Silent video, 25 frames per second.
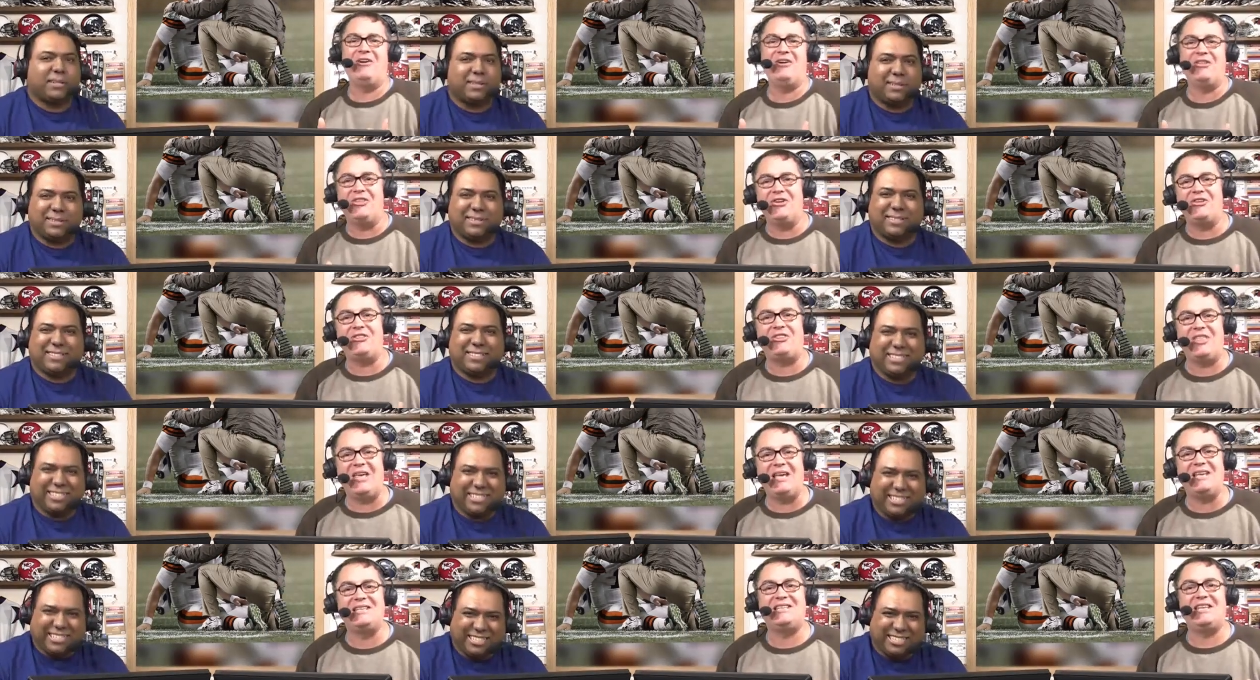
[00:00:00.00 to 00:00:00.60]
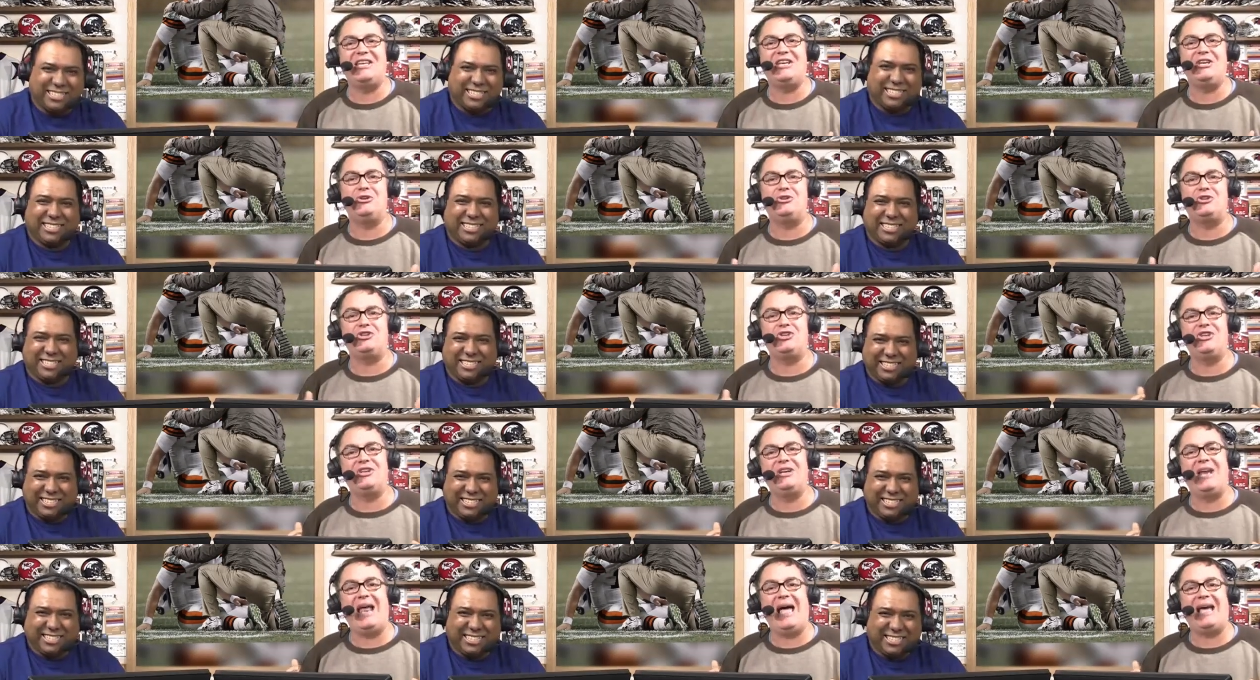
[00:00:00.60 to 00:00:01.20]
Speaker 1: Infection. They're things that you
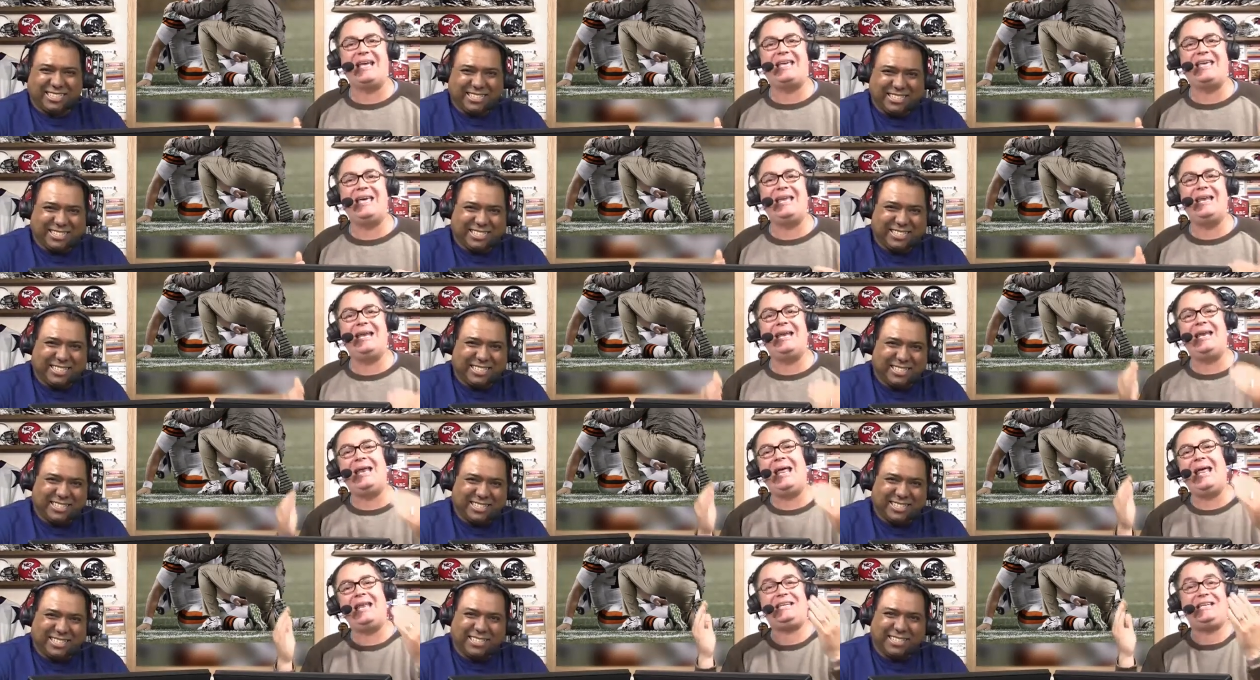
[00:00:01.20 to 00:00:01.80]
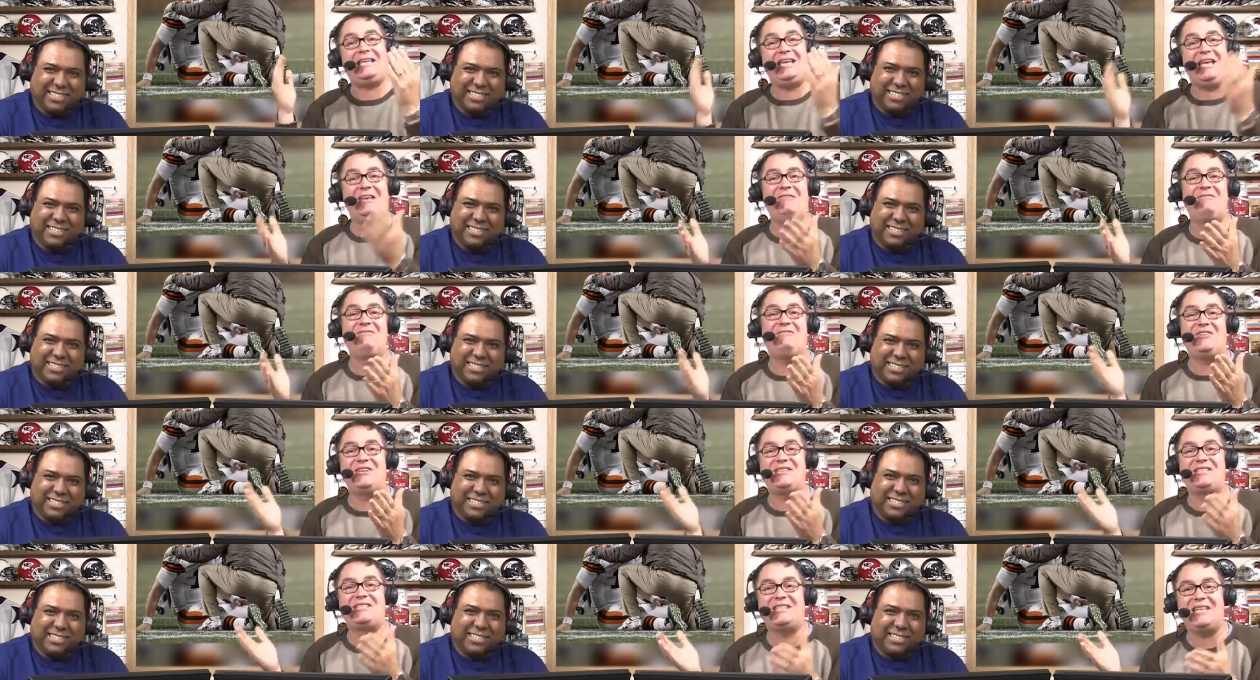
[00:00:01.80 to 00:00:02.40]
should not get at a team
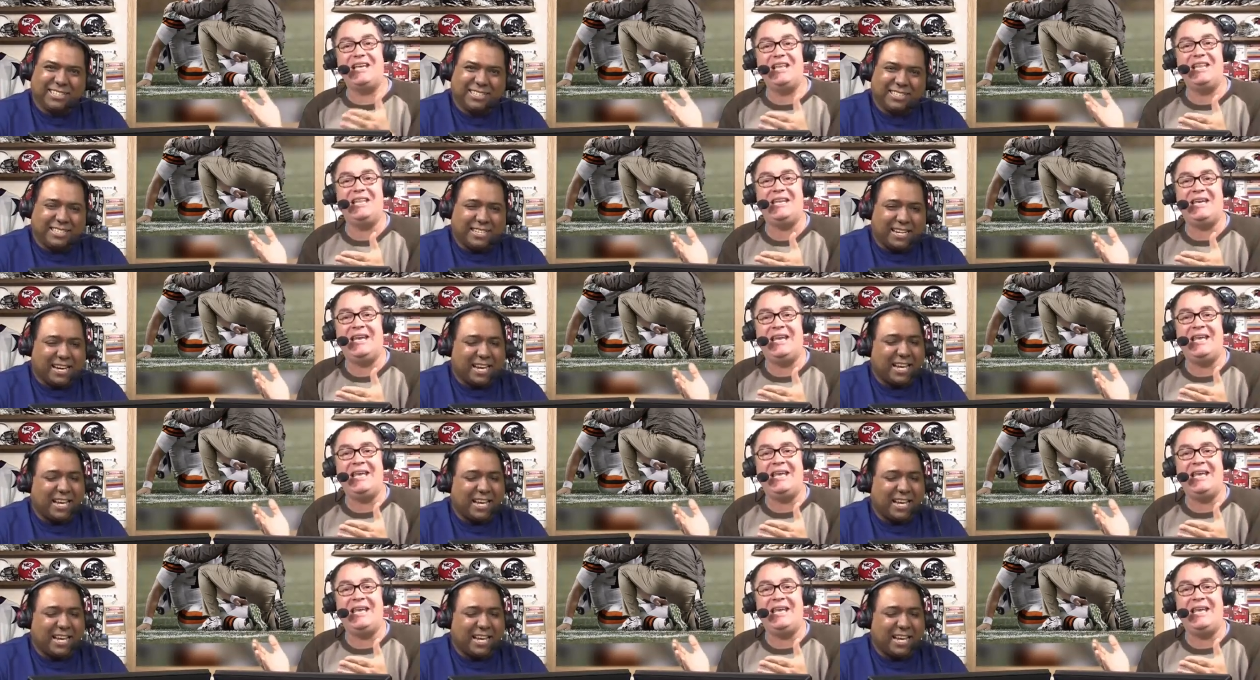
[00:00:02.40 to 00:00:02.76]
facility.